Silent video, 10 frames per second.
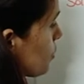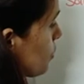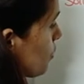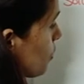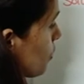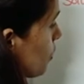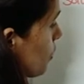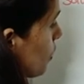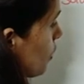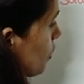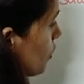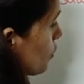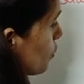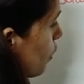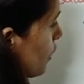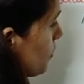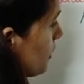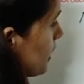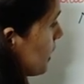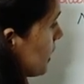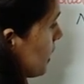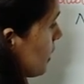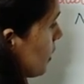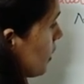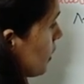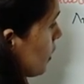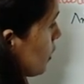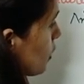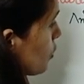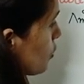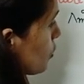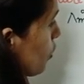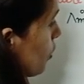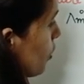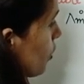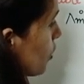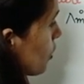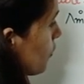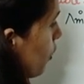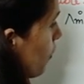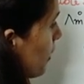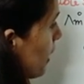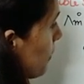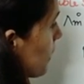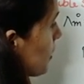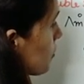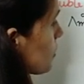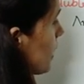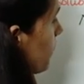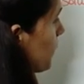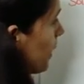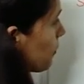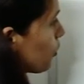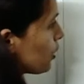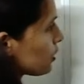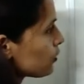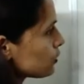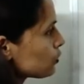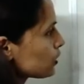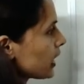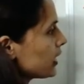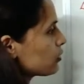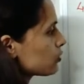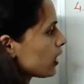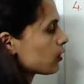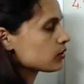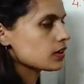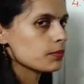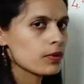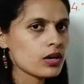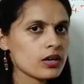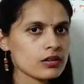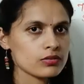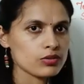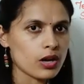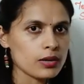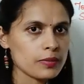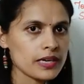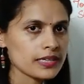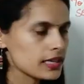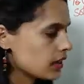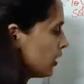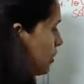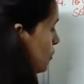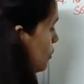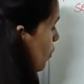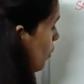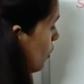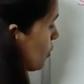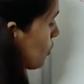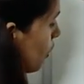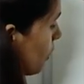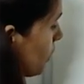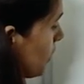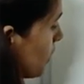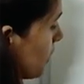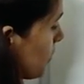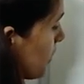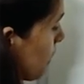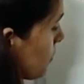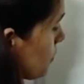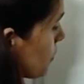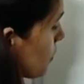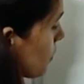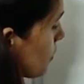to solubility. So the formula becomes lambda m naught equals to K into 1000 upon solubility. So solubility becomes